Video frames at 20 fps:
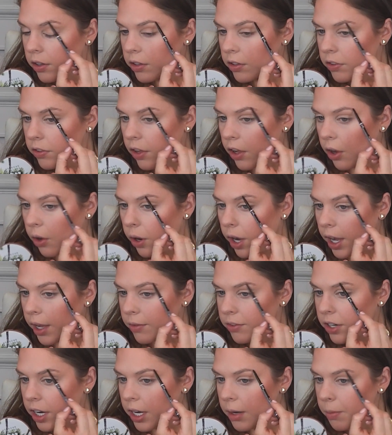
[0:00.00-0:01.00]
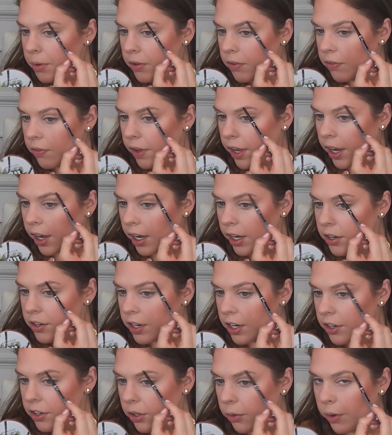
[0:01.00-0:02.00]
So I try to be very
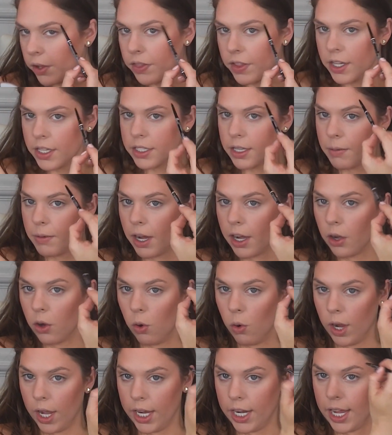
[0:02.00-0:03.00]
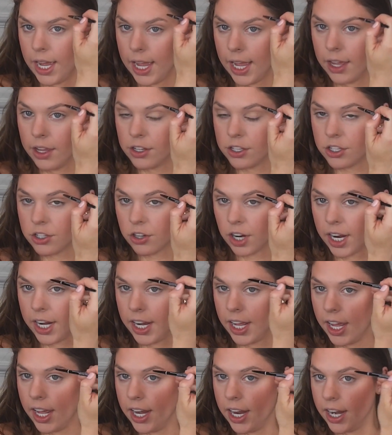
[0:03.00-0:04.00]
gentle with this. I'm not going straight
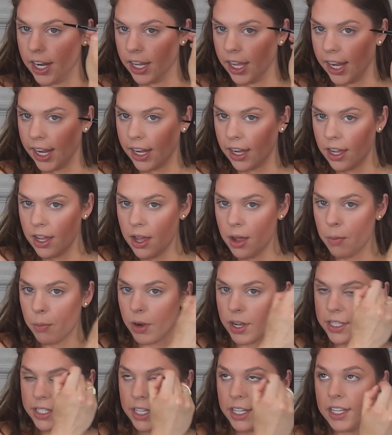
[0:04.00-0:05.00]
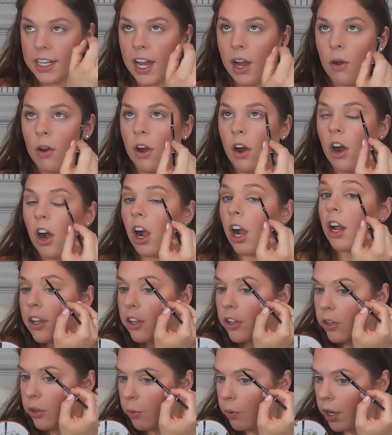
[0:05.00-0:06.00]
in and like pressing down hard.
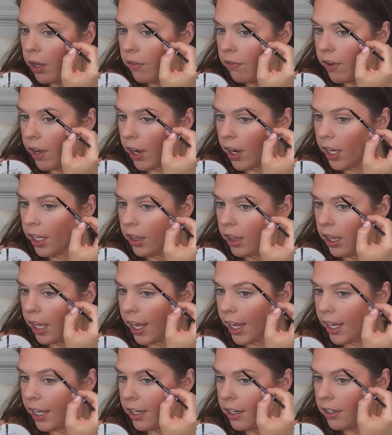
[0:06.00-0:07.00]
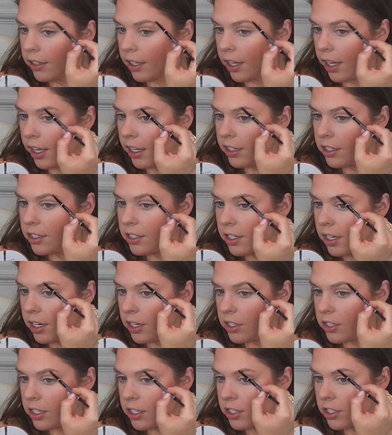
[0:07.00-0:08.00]
You want a very light touch
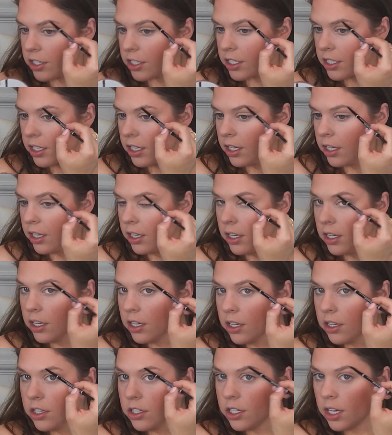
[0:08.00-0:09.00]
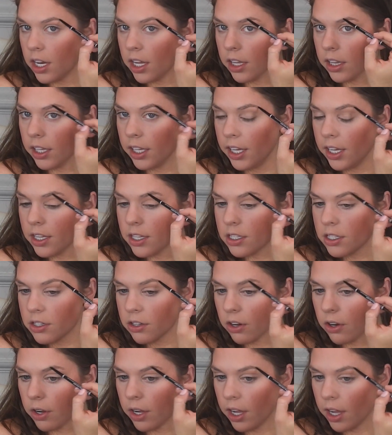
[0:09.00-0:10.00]
and to just gently
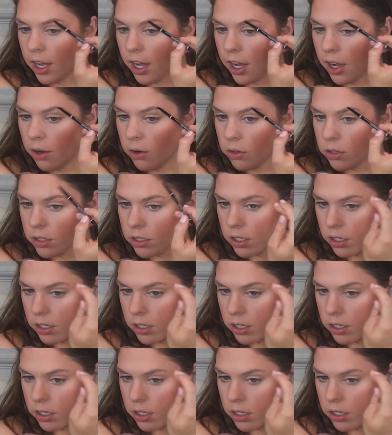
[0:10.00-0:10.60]
stroke it out.